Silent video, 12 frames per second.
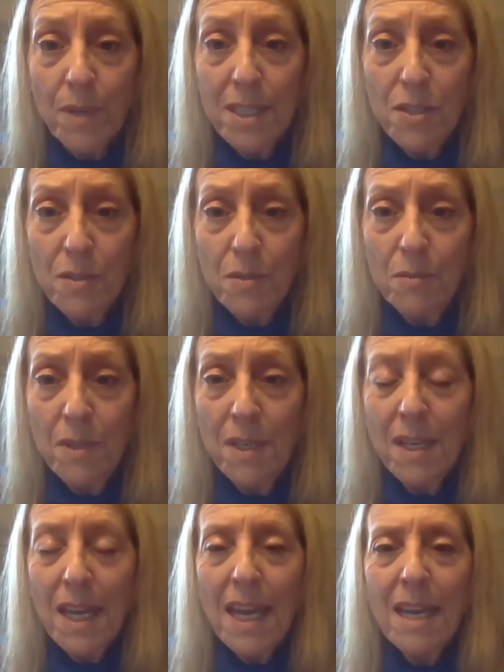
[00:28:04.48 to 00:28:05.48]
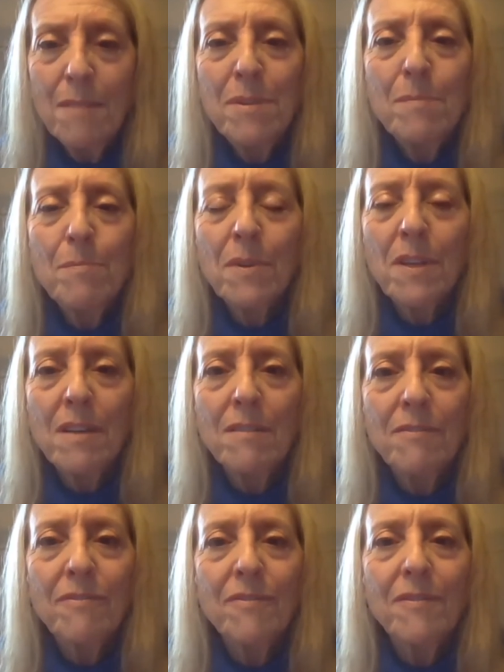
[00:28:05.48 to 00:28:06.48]
do. And people of
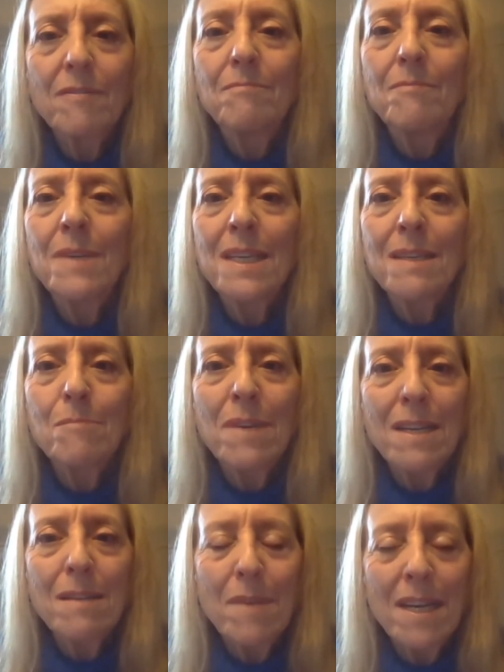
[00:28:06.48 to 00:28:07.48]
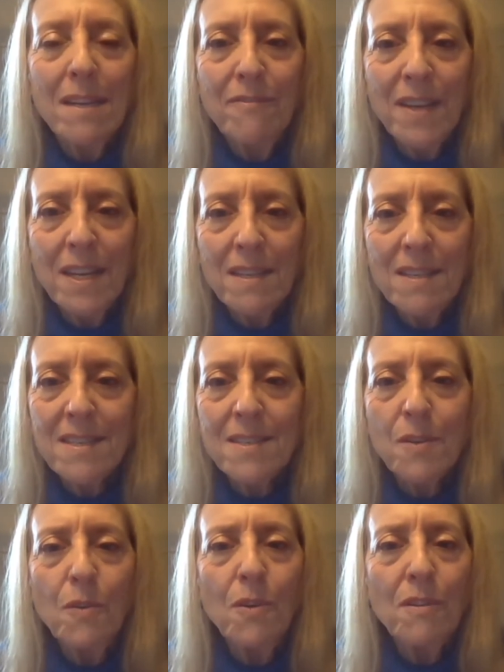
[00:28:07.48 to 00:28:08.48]
many, many, many faiths,
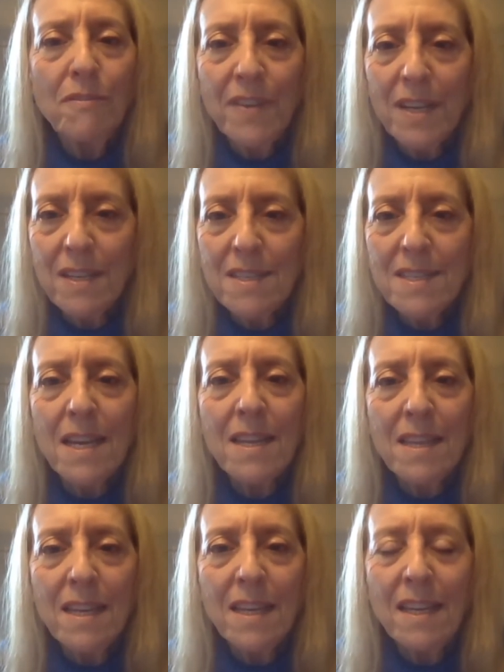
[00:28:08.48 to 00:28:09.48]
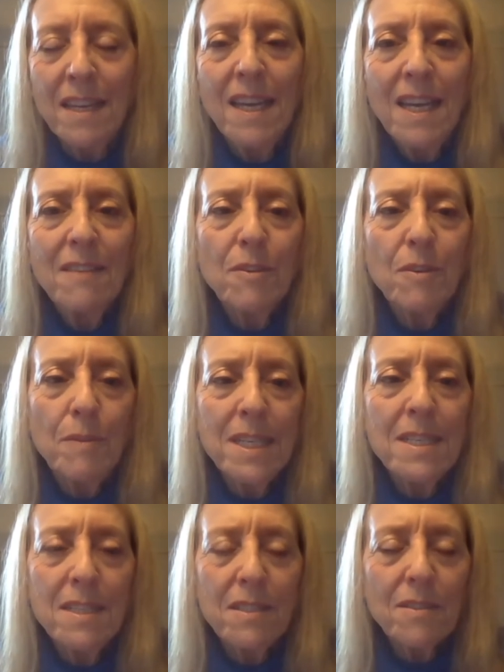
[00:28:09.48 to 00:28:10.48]
all faiths, I think, have a great
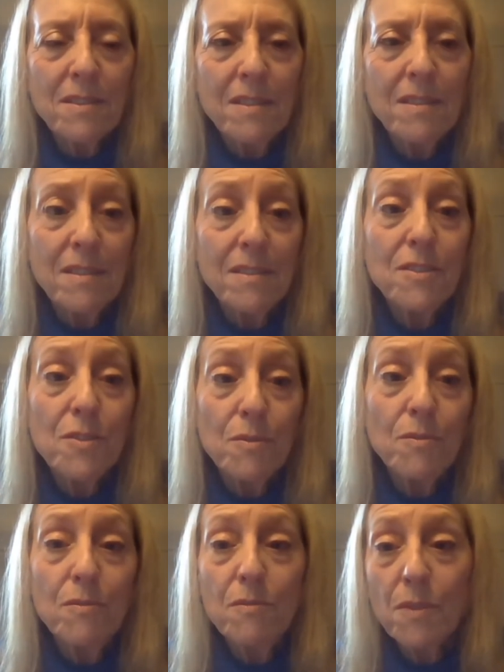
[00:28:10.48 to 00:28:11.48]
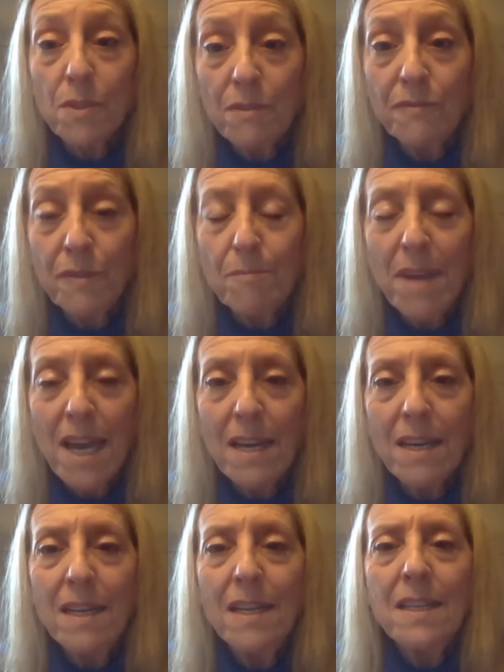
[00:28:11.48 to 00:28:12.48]
deal to learn from that.
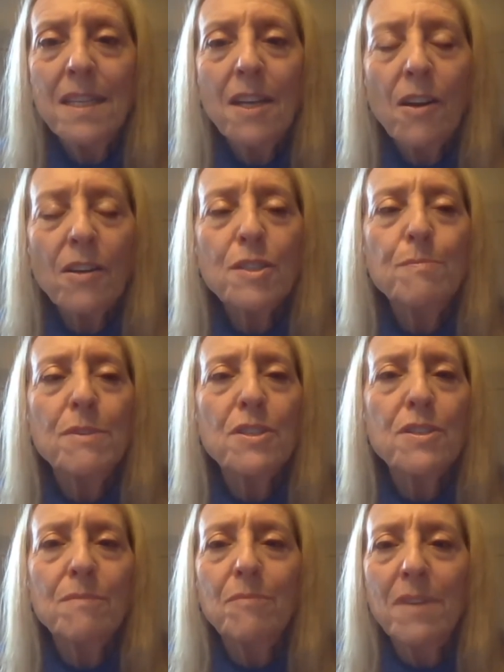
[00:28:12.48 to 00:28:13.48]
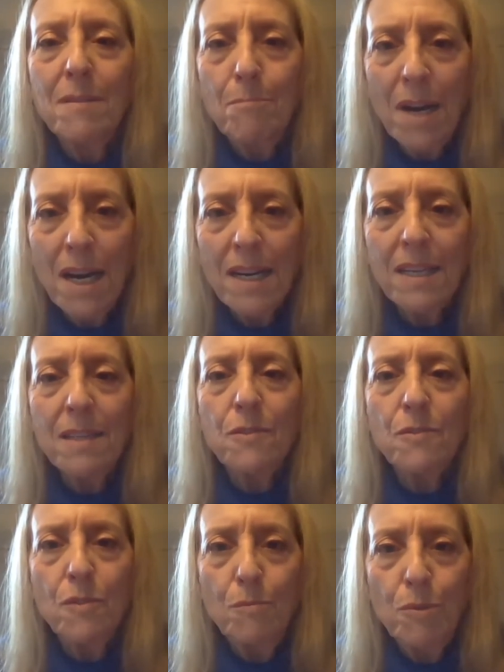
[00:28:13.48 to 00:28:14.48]
The Archbishop embodied
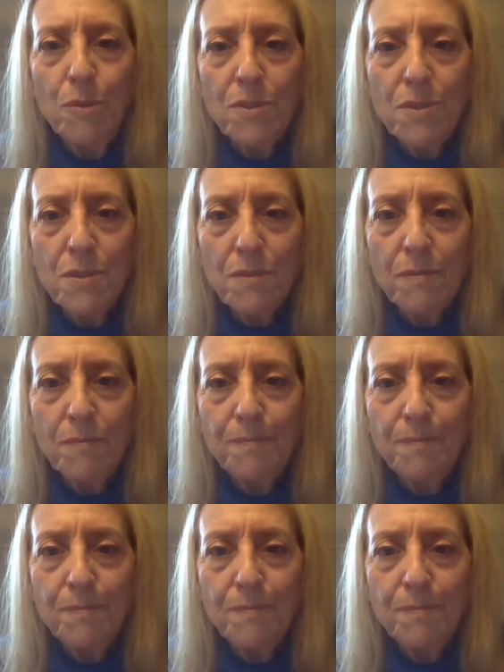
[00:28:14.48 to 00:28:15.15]
Ubuntu.